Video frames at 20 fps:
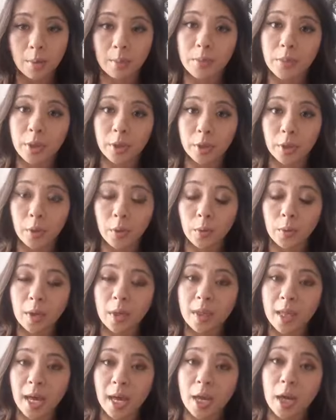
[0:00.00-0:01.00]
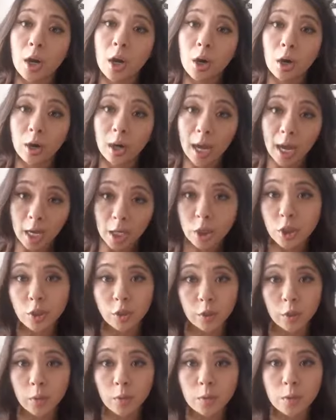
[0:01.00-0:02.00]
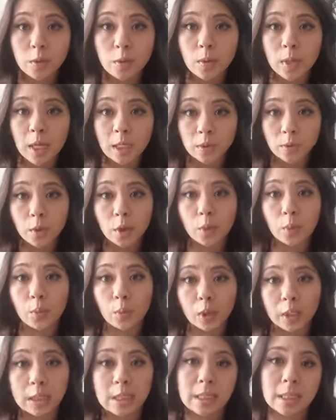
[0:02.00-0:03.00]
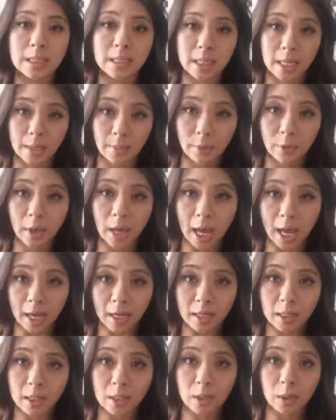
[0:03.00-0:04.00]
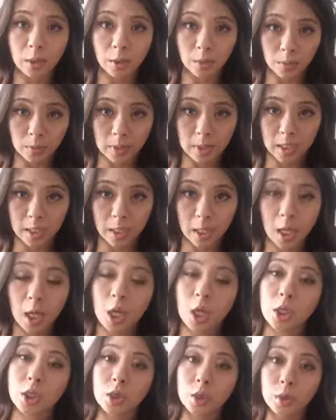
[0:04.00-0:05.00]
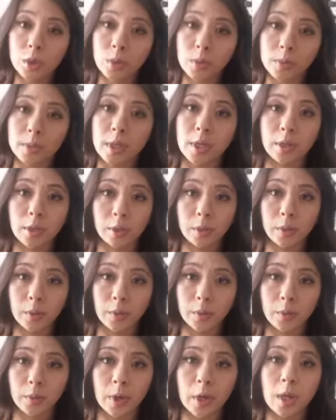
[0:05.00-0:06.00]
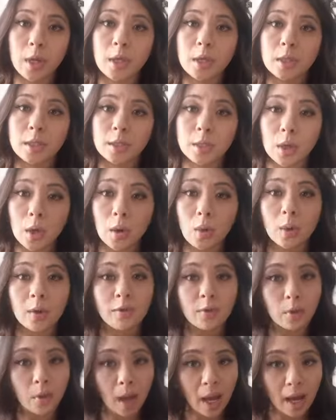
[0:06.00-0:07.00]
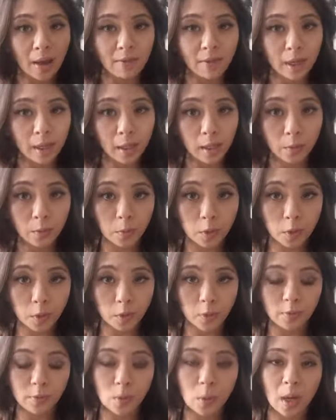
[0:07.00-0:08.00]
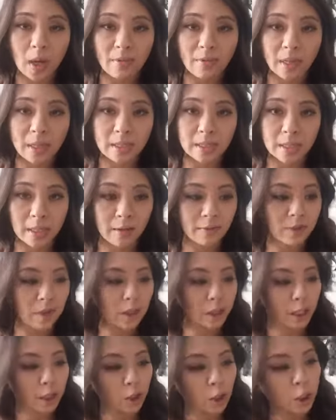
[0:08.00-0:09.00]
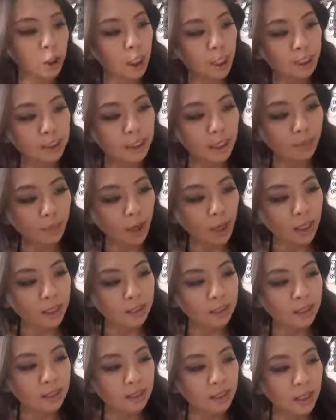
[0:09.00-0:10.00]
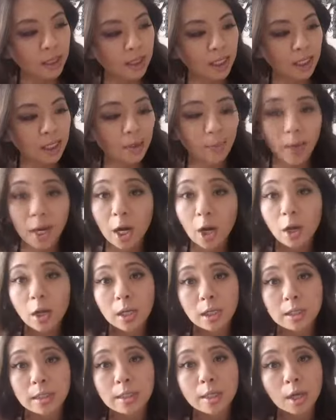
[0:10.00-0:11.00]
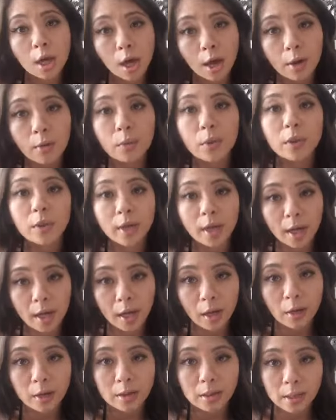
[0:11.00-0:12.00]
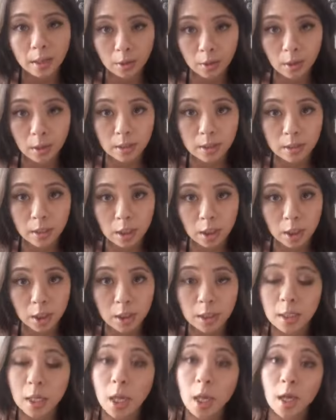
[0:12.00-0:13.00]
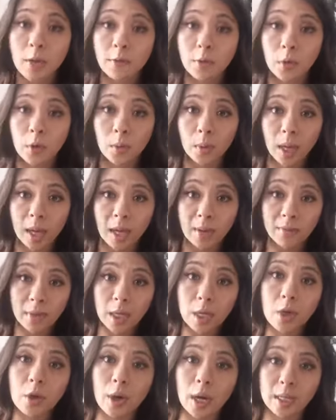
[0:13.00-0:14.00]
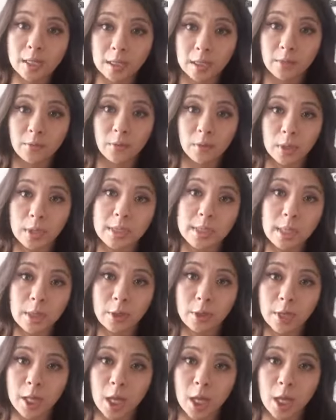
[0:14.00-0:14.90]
The loan that are cash to close. So that's what you bring to the table at closing to close on the loan. So if you have that in reserves, you have that saved, the lender checks that box and saying that the buyer is not relying on seller concessions. If you don't have that and you're asking for the seller to